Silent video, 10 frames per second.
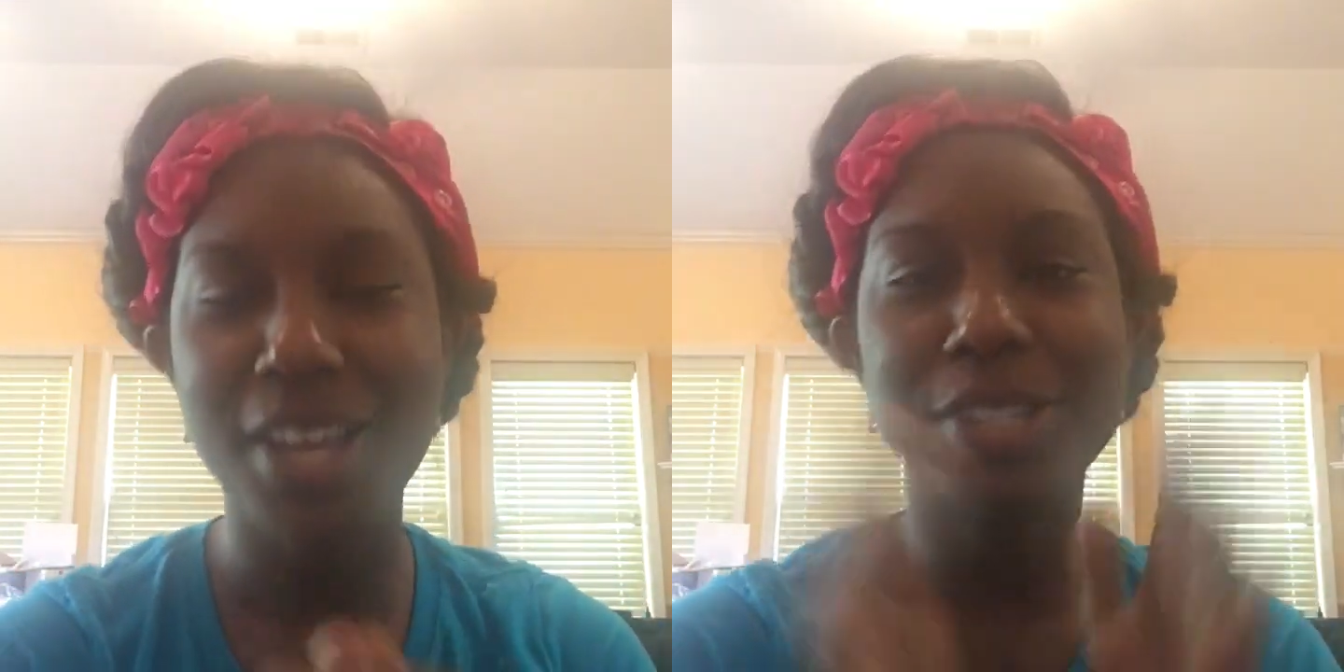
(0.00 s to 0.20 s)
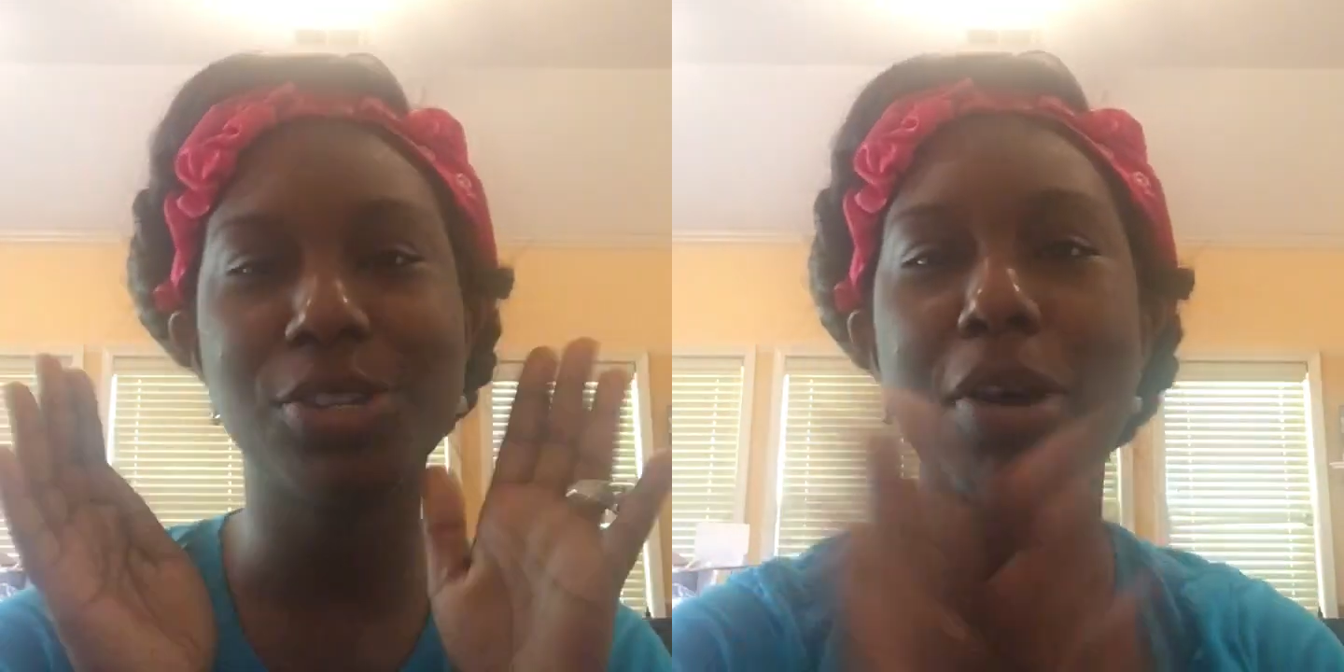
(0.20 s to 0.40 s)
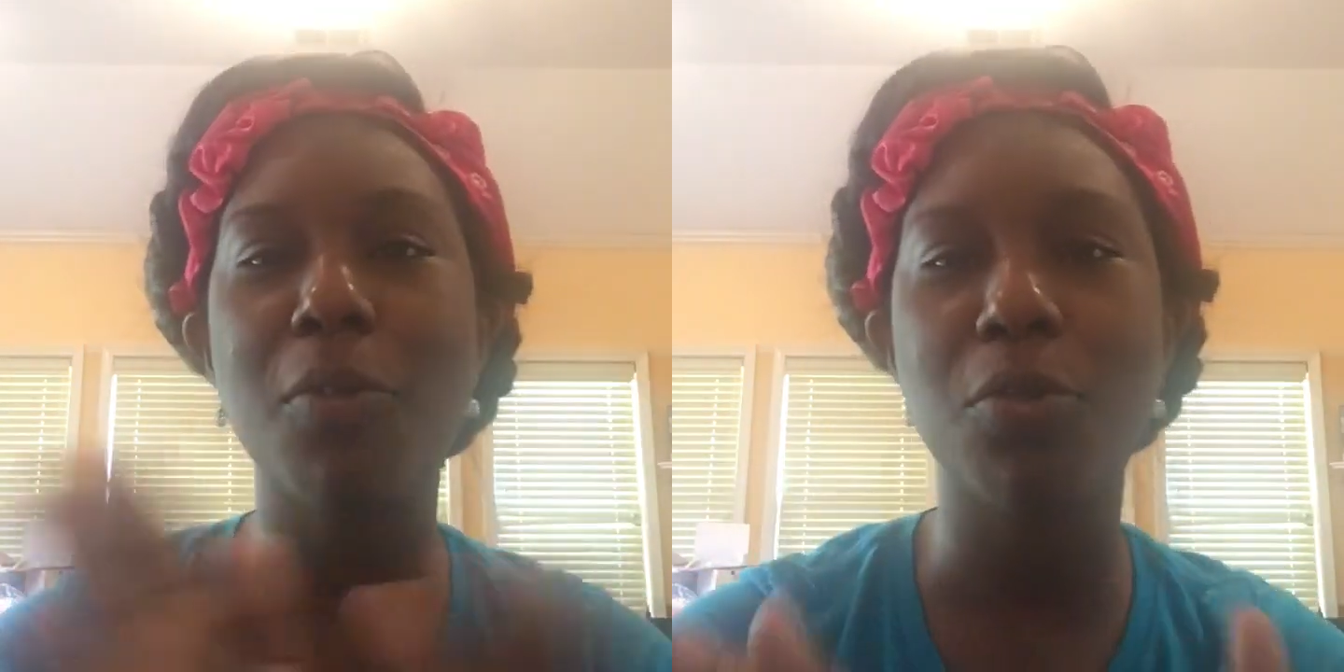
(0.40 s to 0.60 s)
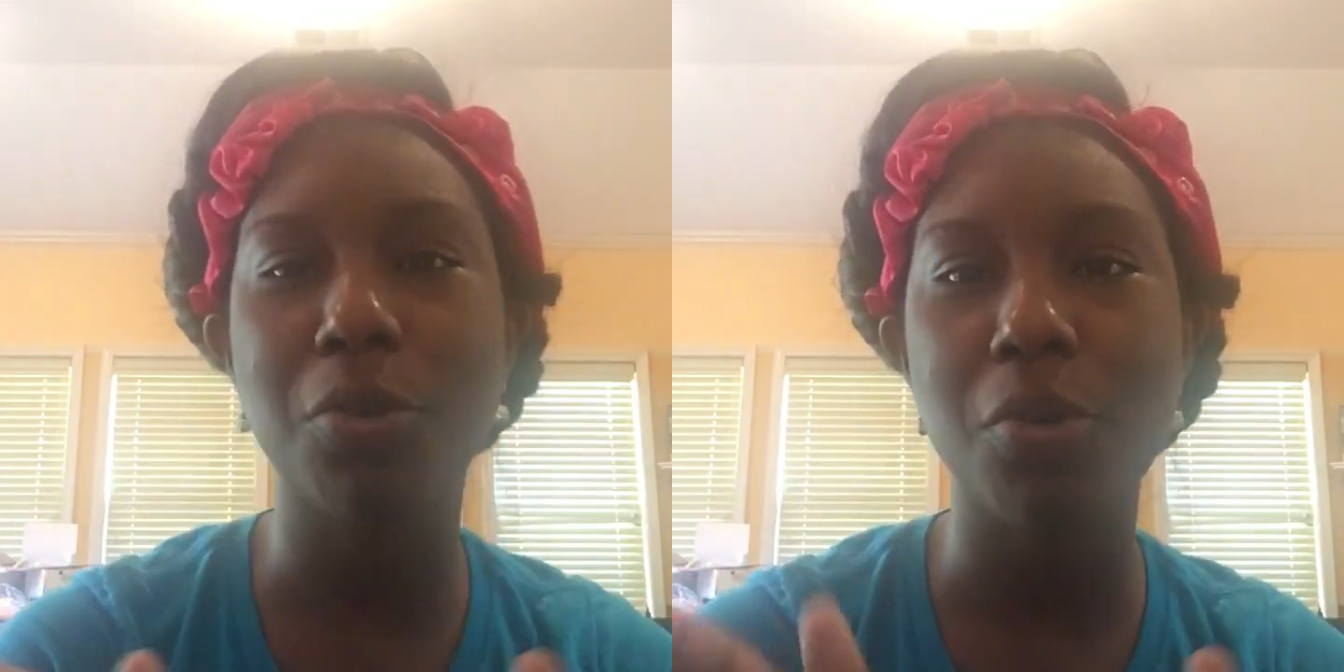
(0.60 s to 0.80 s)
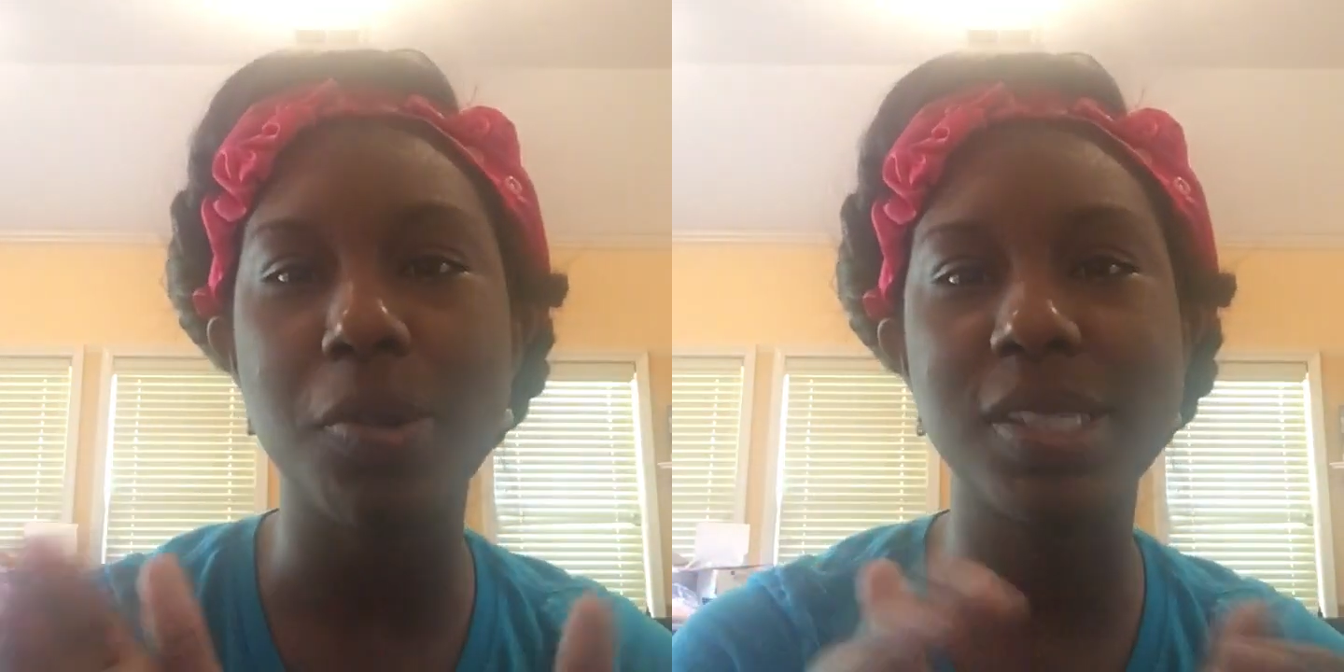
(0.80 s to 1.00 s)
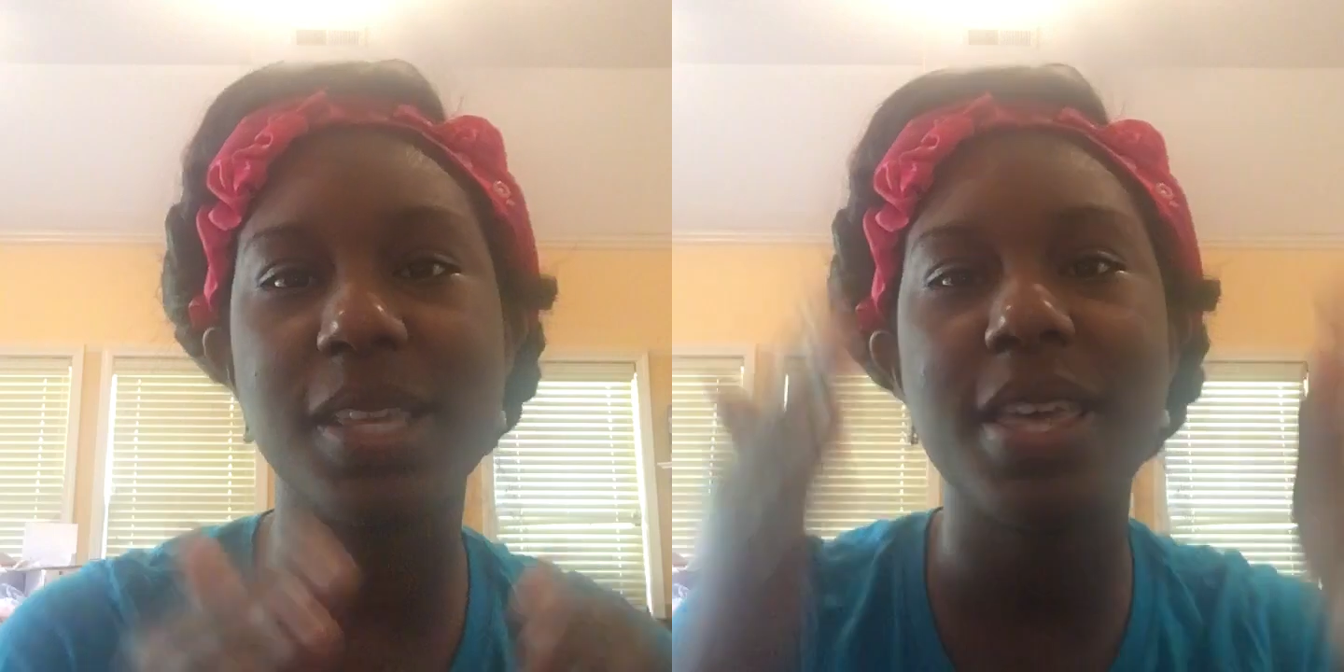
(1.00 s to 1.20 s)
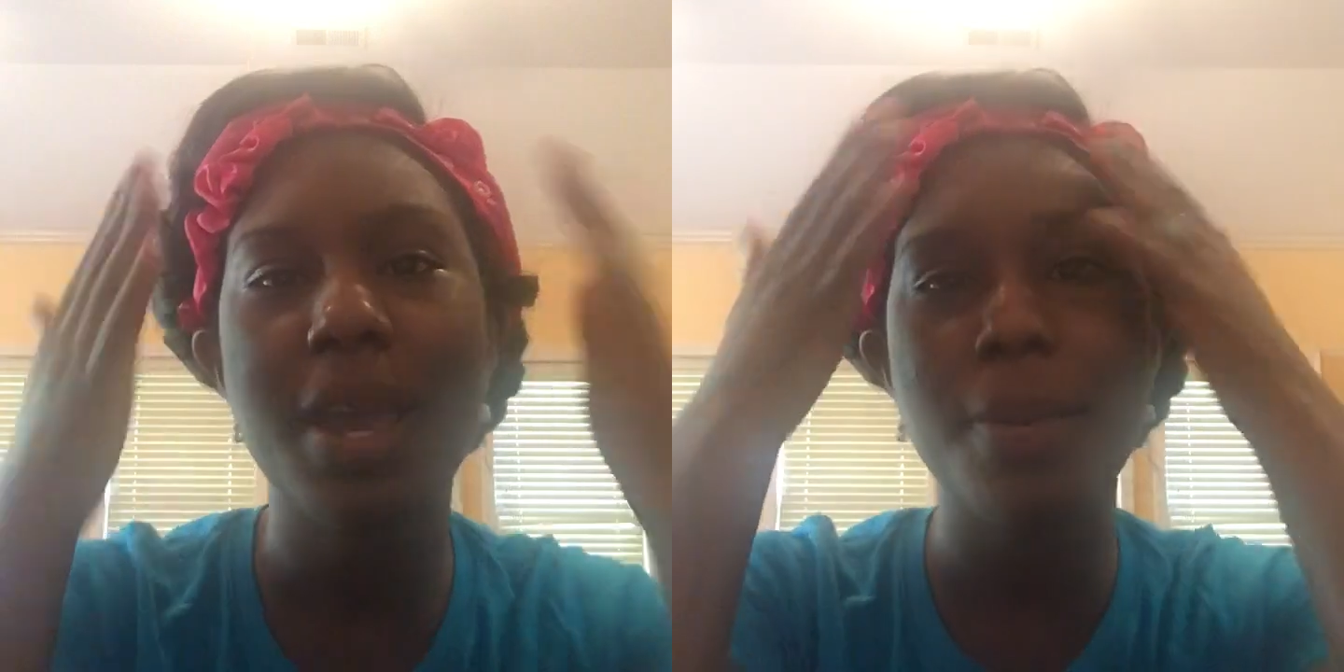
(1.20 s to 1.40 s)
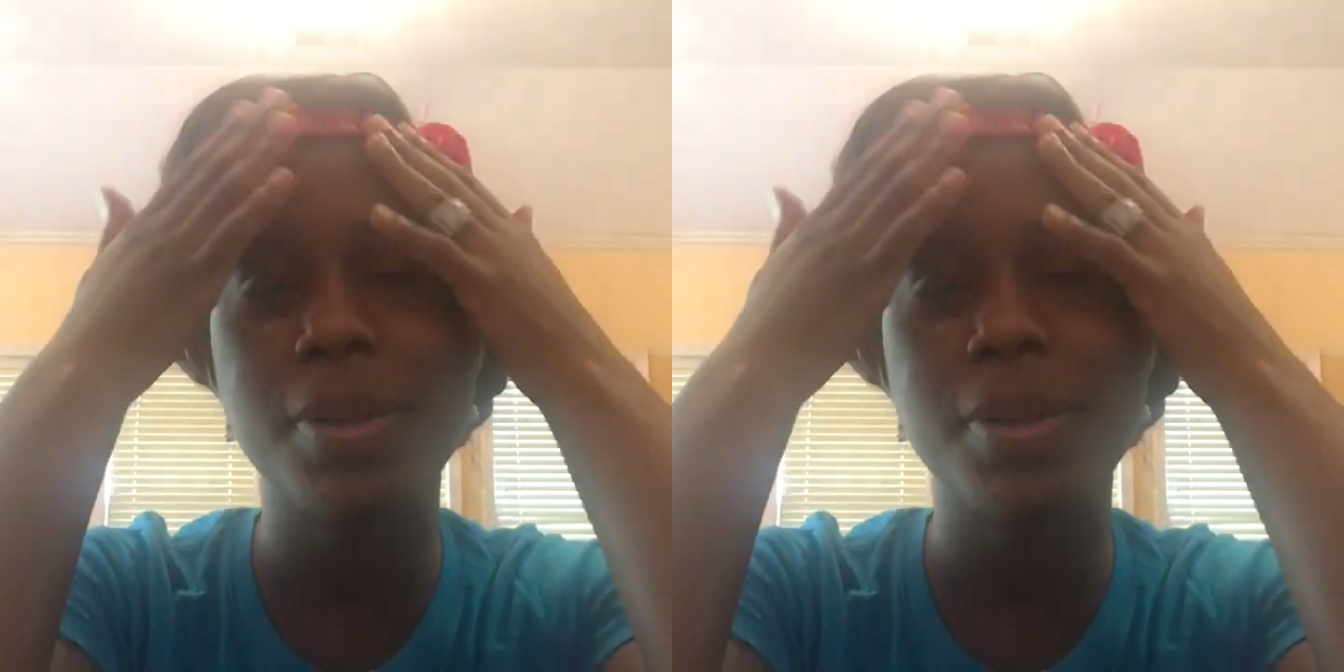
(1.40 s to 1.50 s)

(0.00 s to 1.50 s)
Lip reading: So I won't go into that.